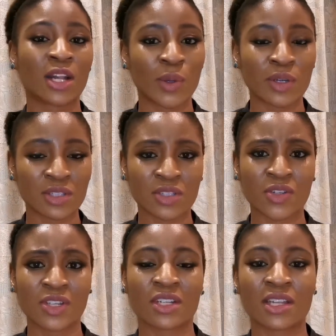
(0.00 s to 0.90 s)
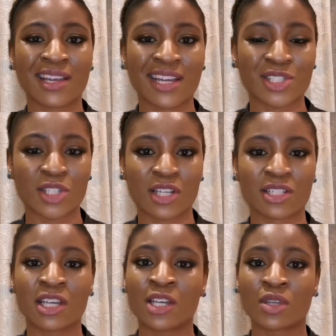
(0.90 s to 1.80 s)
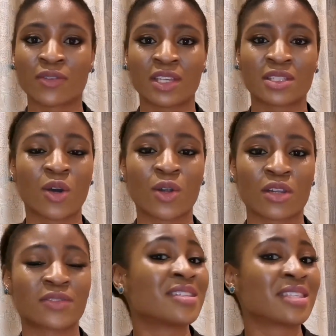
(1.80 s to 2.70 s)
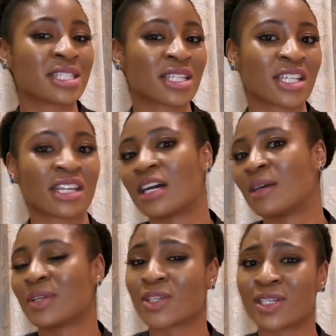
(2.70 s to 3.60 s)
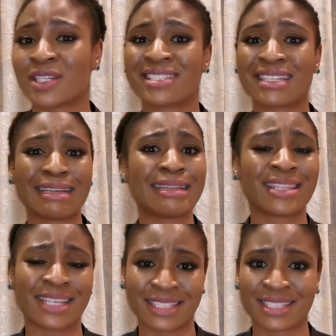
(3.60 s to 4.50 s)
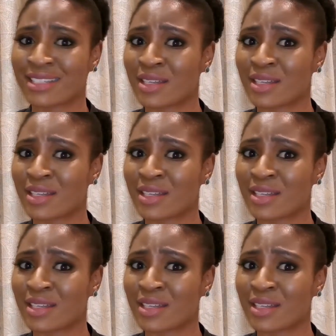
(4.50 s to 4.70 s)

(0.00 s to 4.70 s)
Lower concentration, it's not. So if there's a whole lot of synthetic ingredients in that